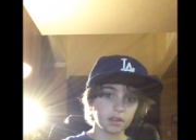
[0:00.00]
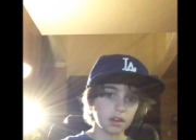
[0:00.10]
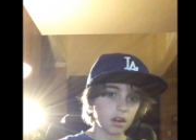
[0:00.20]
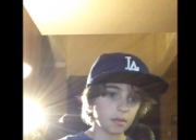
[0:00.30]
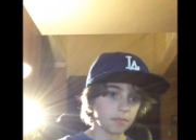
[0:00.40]

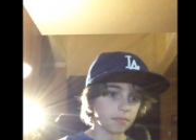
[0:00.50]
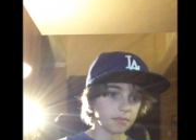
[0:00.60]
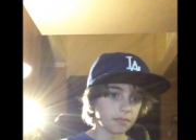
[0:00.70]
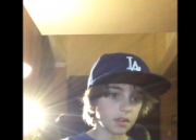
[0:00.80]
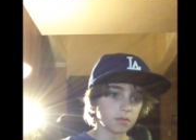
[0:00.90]
I
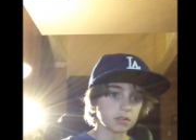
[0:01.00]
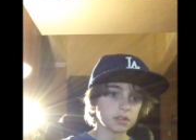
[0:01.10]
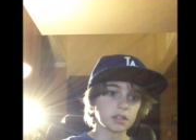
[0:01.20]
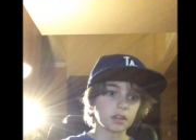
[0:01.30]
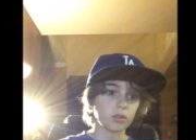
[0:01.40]

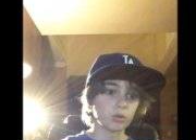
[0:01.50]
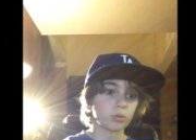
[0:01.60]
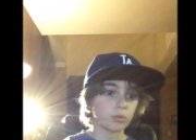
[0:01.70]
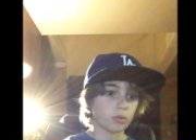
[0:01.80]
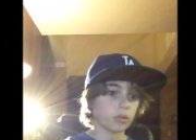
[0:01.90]
was in
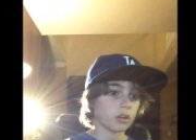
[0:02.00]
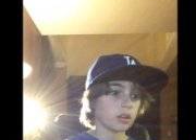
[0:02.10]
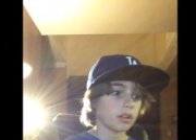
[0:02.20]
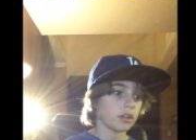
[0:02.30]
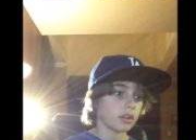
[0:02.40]
Kobo,
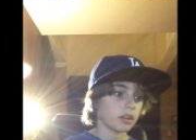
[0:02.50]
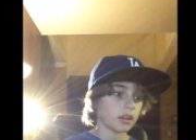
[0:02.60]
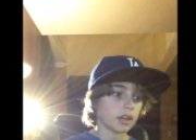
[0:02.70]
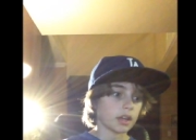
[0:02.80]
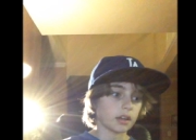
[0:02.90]

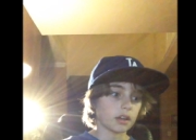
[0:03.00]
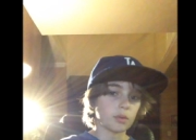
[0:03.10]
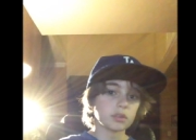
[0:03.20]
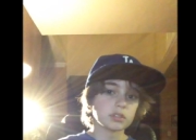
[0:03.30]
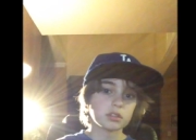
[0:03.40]
and I
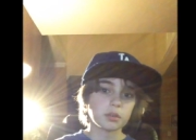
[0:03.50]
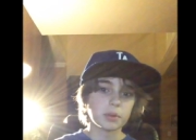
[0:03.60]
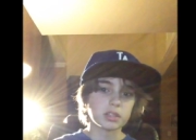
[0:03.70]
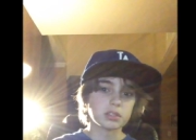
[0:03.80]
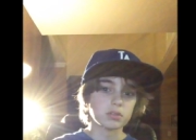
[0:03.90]
wasn't the
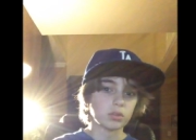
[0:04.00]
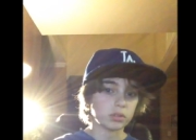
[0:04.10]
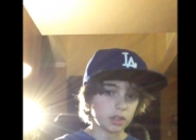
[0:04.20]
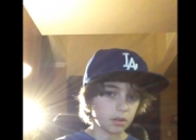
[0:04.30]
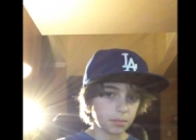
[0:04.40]
best
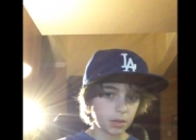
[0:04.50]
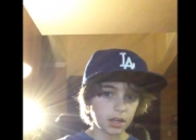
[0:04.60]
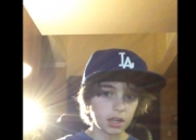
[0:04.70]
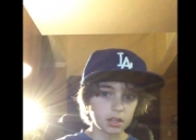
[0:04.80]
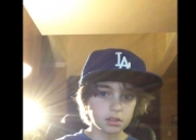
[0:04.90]
known there, but I
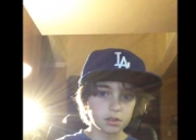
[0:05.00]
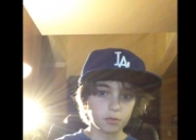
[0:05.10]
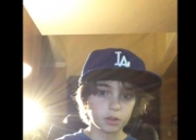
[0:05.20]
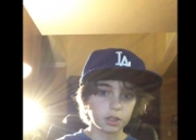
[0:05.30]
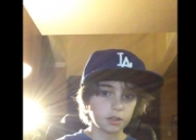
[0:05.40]
had some
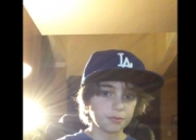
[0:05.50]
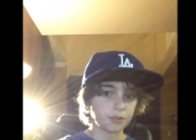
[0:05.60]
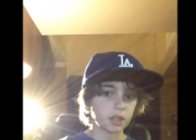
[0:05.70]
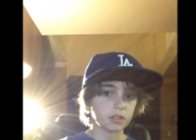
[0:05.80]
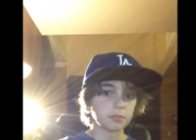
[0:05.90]
really good
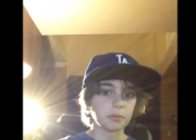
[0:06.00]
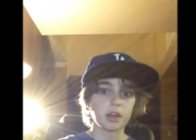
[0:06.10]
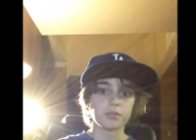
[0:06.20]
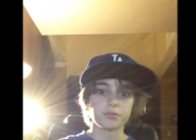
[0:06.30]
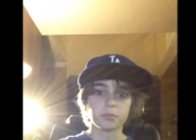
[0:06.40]
friends
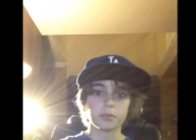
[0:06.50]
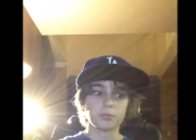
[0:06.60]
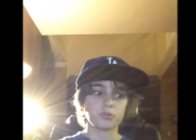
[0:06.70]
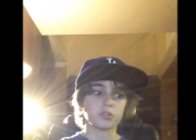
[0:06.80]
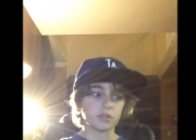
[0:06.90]
back from my
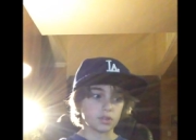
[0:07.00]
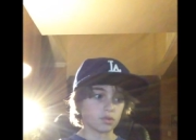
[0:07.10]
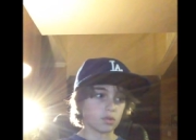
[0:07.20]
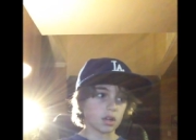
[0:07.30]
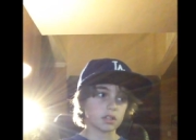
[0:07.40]
previous
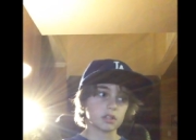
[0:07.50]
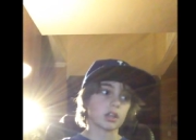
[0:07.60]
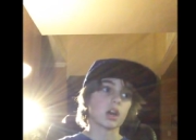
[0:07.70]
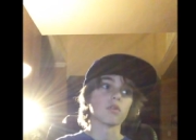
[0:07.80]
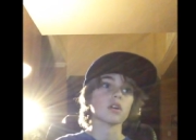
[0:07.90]
school,
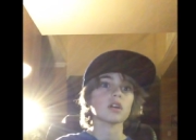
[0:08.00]
Eisenhower.